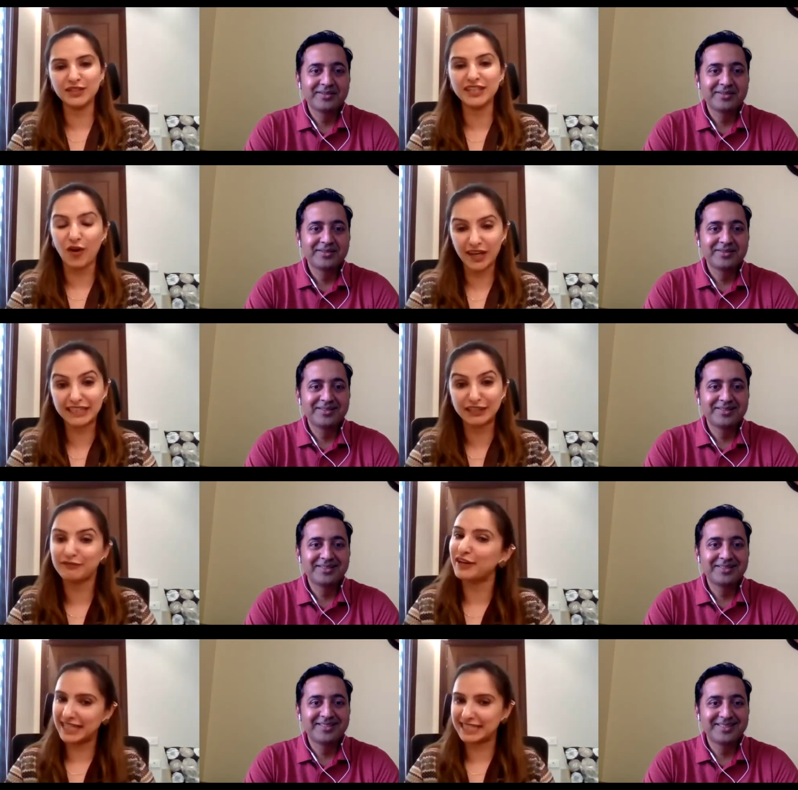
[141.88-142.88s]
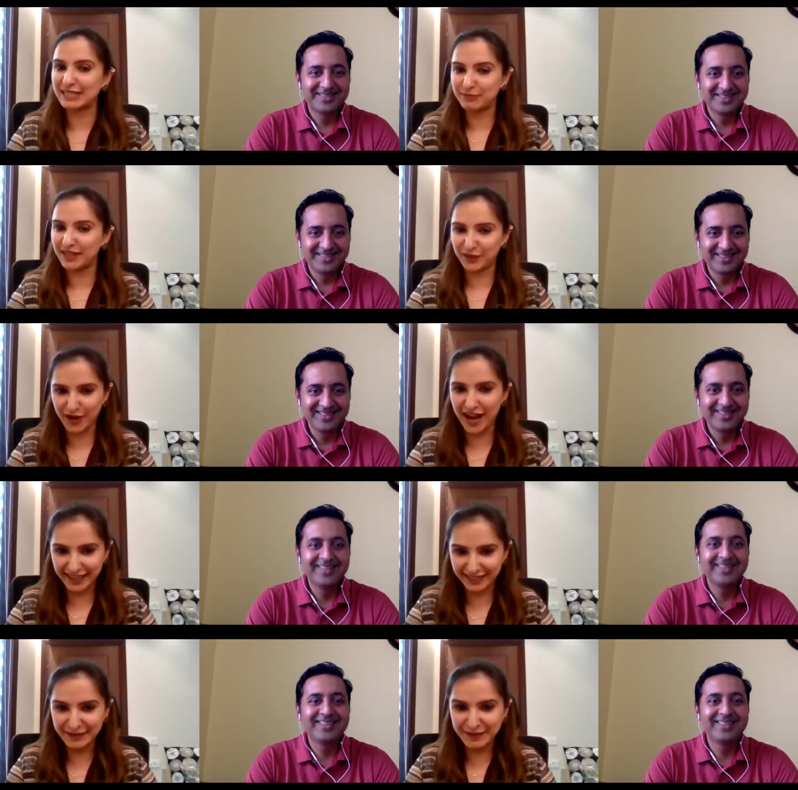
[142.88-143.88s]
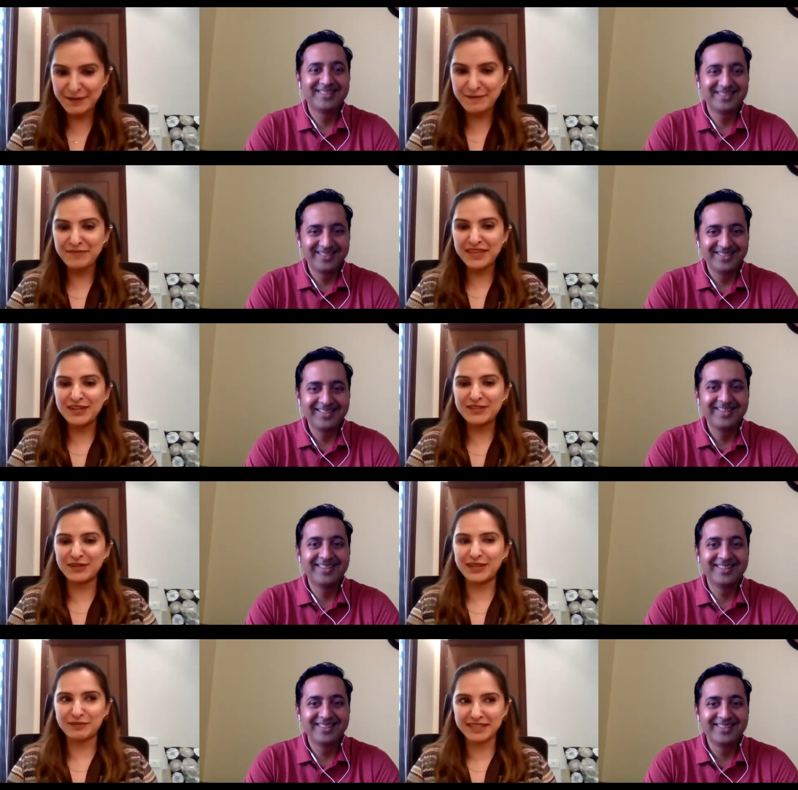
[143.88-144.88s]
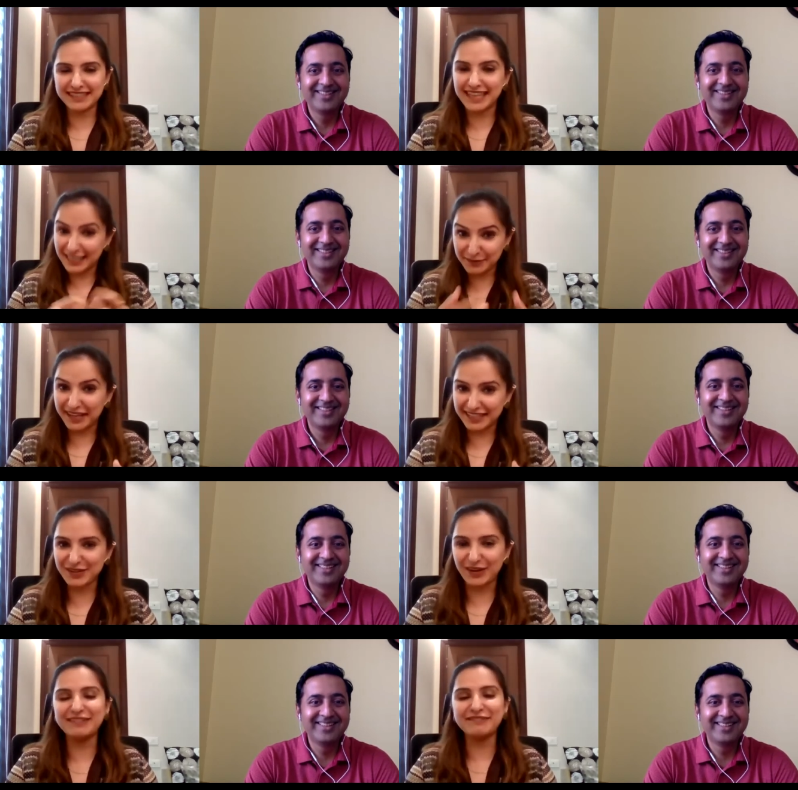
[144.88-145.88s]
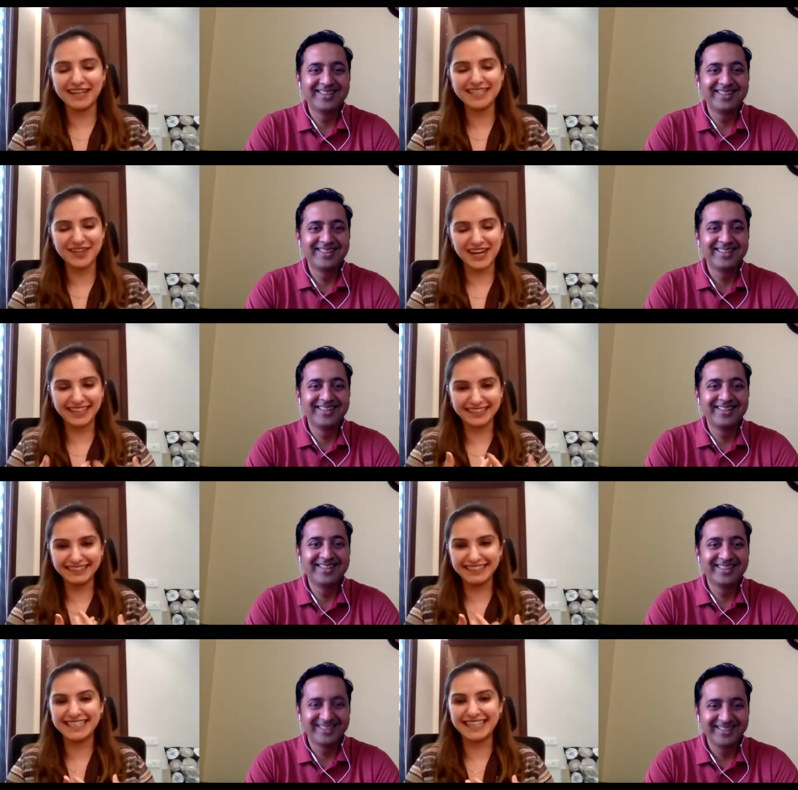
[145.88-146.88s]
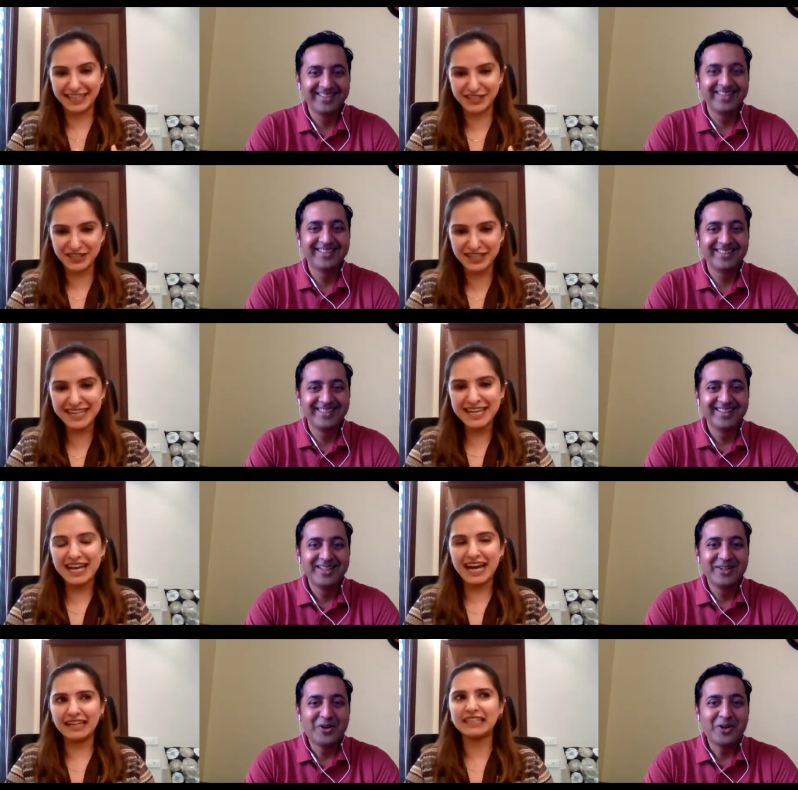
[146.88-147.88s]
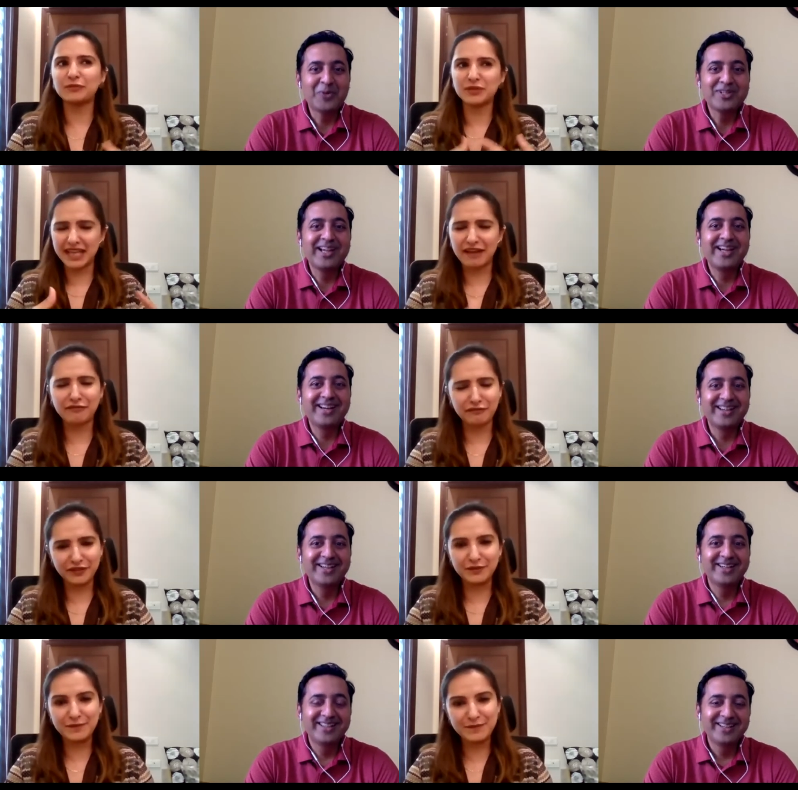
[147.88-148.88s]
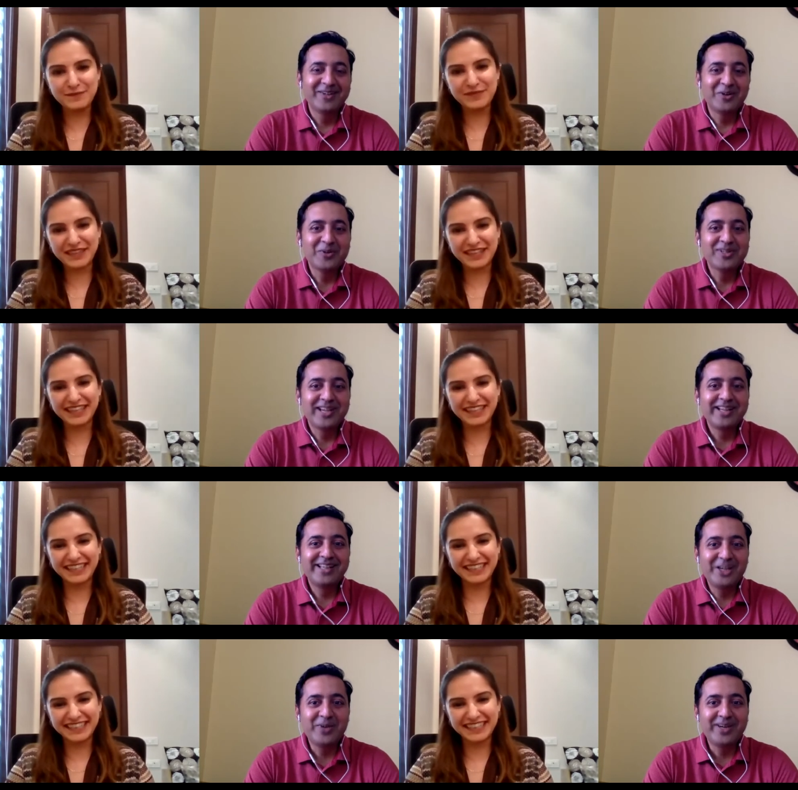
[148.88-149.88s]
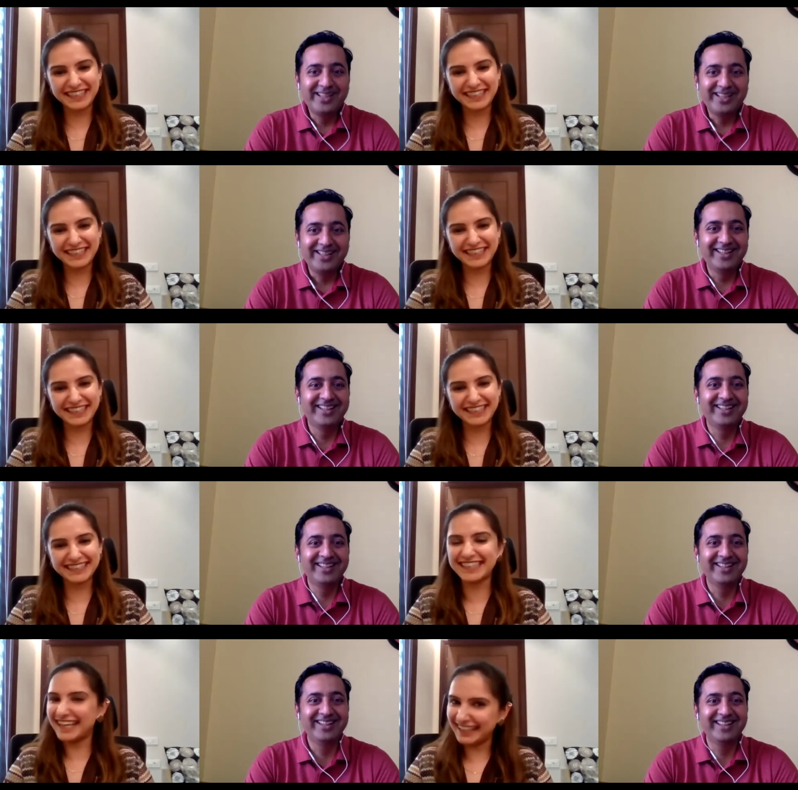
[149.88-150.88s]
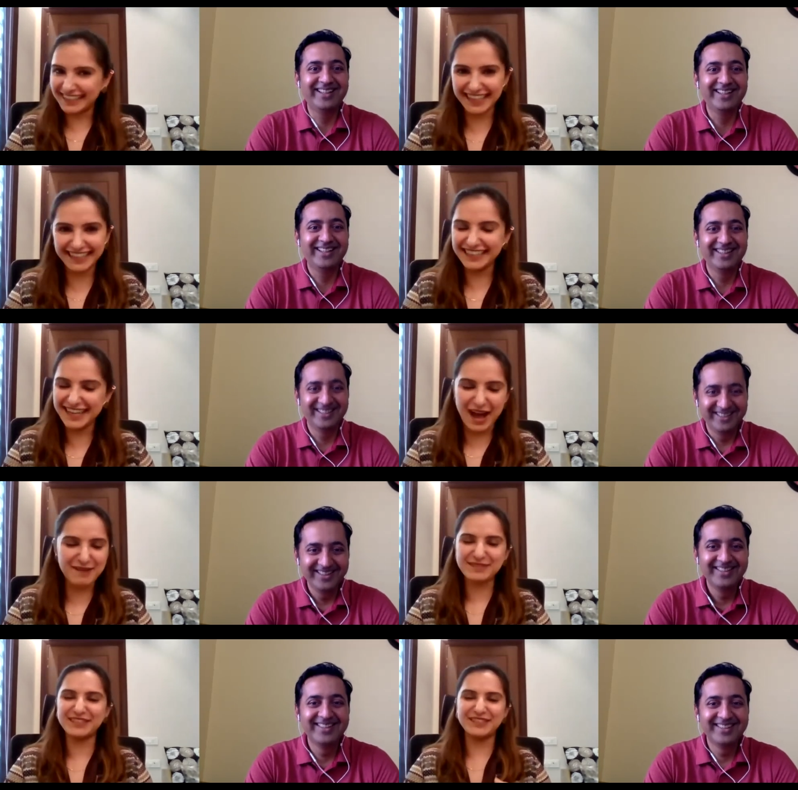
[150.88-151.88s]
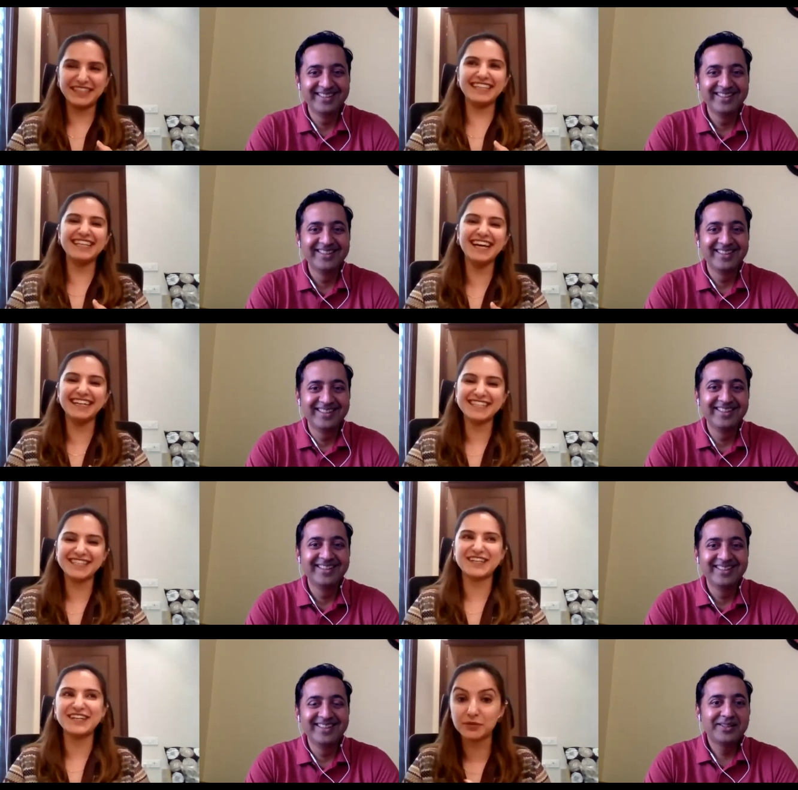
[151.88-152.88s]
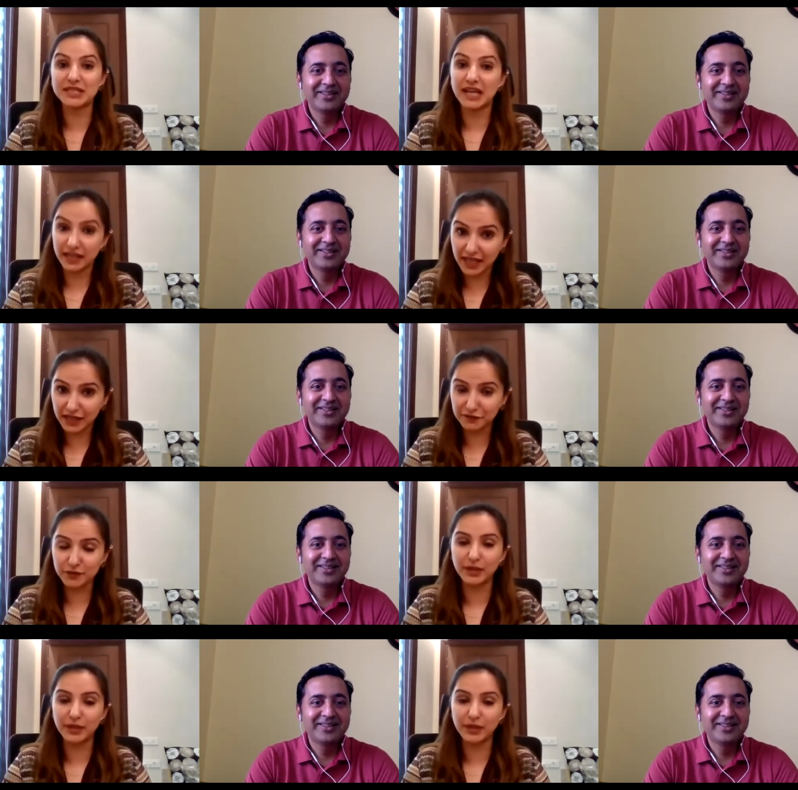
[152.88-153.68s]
Speaker 1: know, the call letter for S S B in your hand. So it was, that's why it's called fast track uh, selection.
Speaker 2: Almost, and it like was a, there. almost like a T twenty.
Speaker 1: Yeah, yeah, absolutely. So I was lucky enough